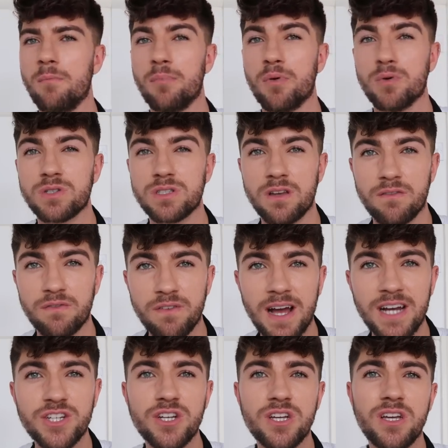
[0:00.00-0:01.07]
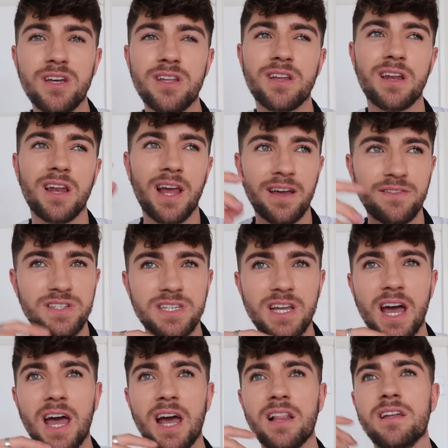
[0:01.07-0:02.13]
posting fashion and
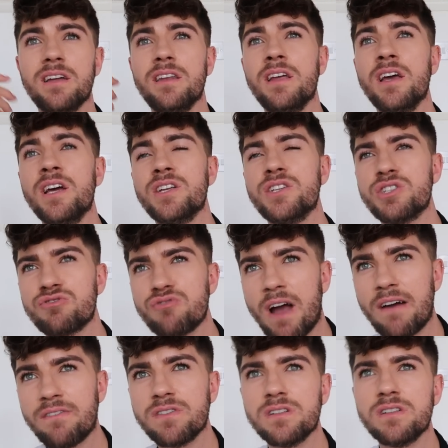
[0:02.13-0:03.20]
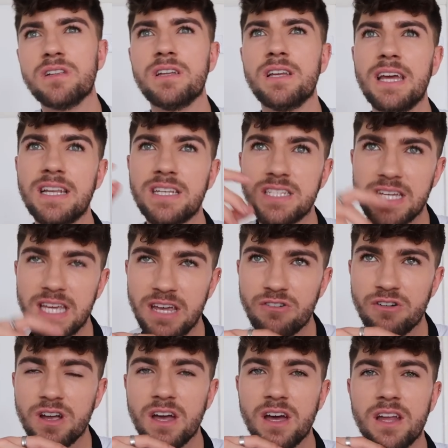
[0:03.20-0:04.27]
lifestyle and travel and
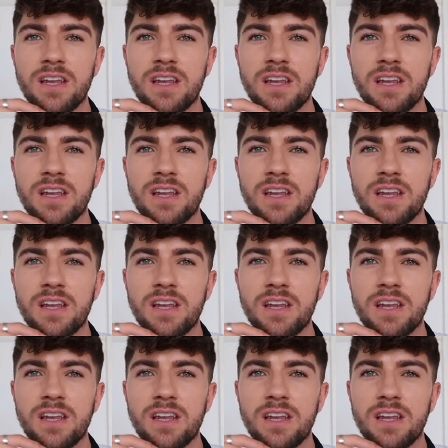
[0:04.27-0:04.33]
interior,